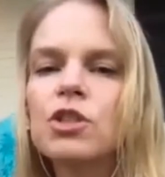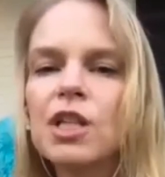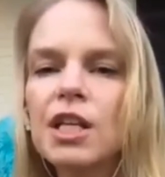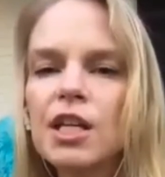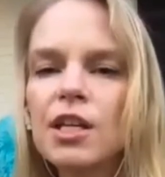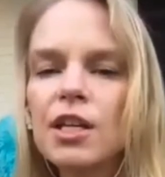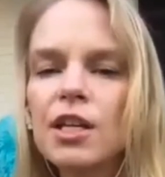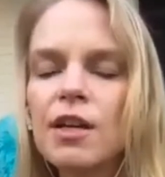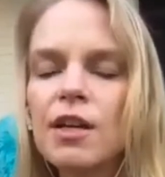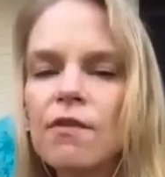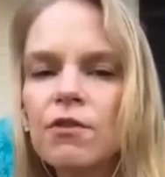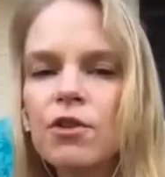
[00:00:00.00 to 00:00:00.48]

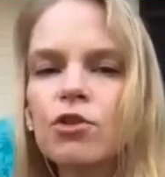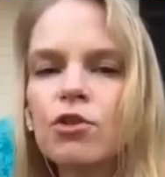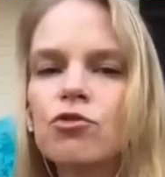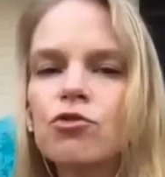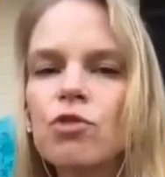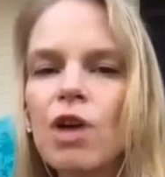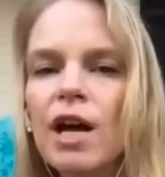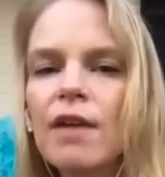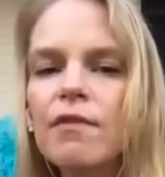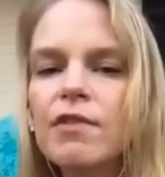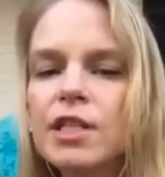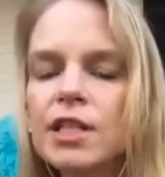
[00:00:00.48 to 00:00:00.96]
if you're
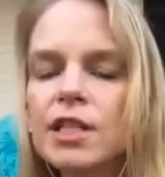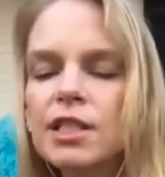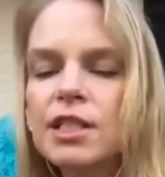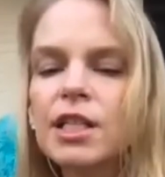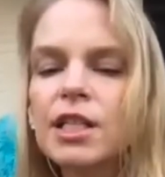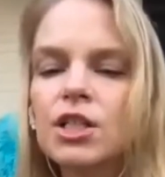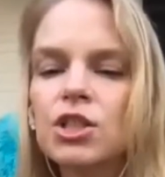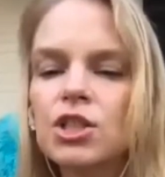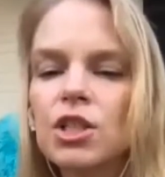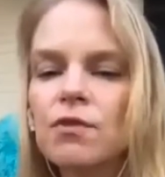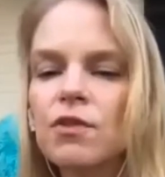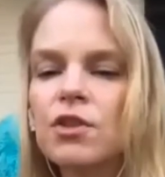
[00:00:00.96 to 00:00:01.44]
driving a
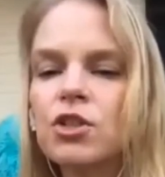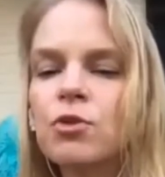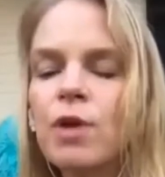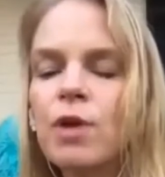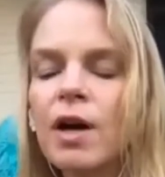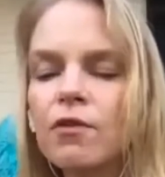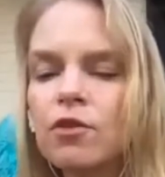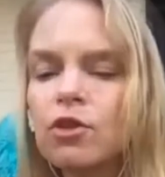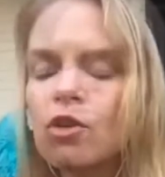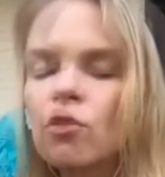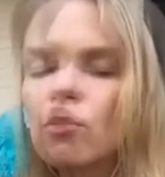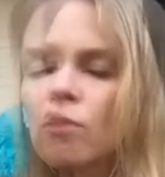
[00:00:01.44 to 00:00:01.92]
stick shift and you
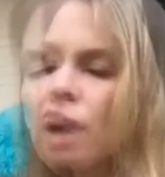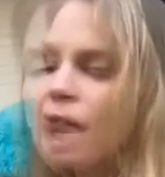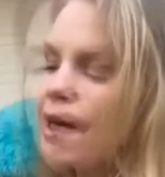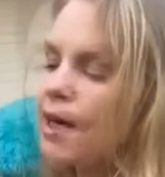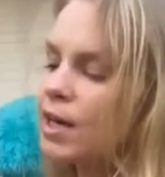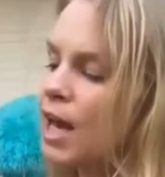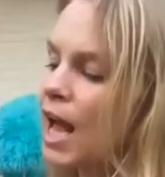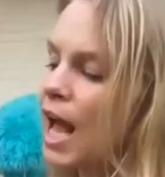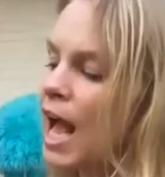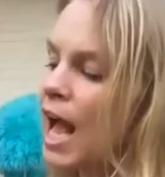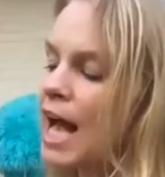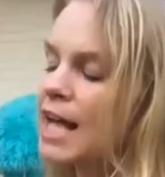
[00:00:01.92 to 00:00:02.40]
have to
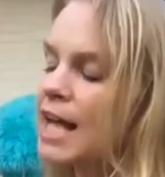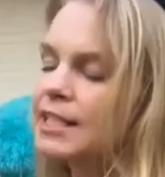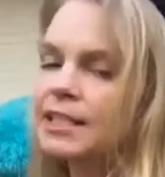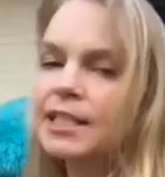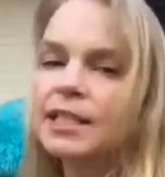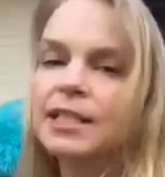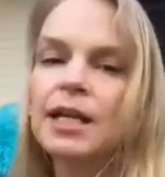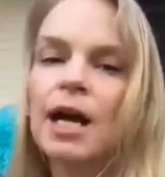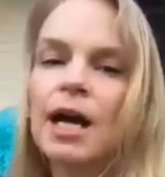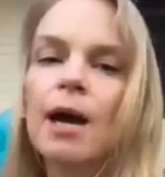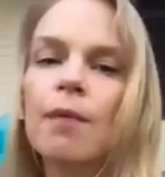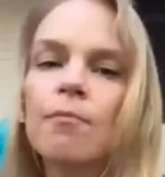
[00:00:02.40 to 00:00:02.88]
grab, it has
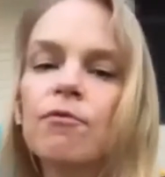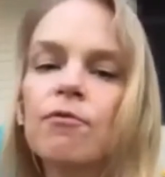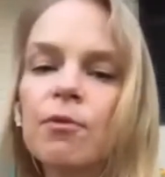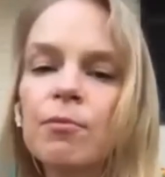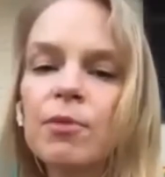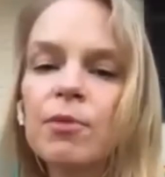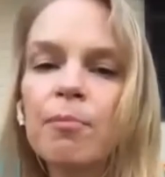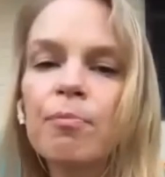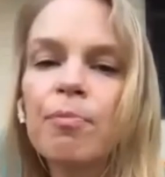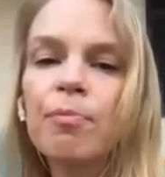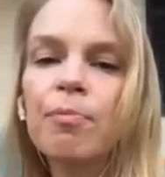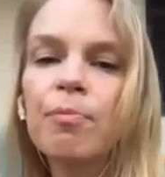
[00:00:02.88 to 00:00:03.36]
to come from
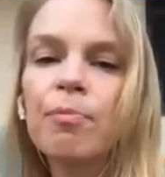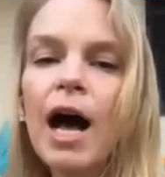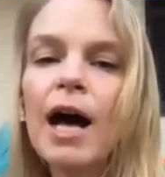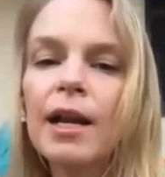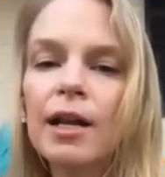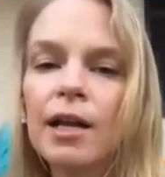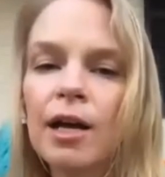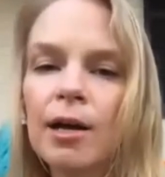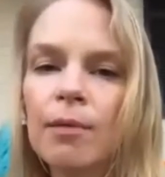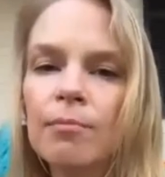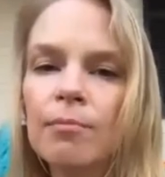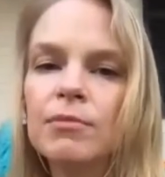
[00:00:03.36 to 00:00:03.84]
the
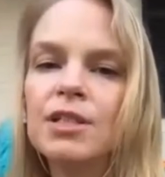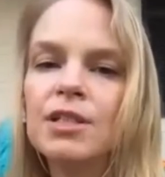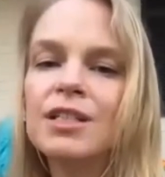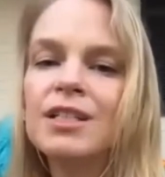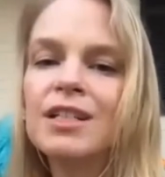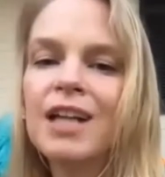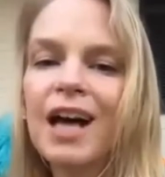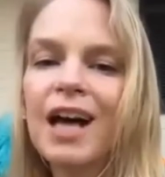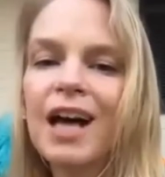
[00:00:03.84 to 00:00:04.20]
bottom, not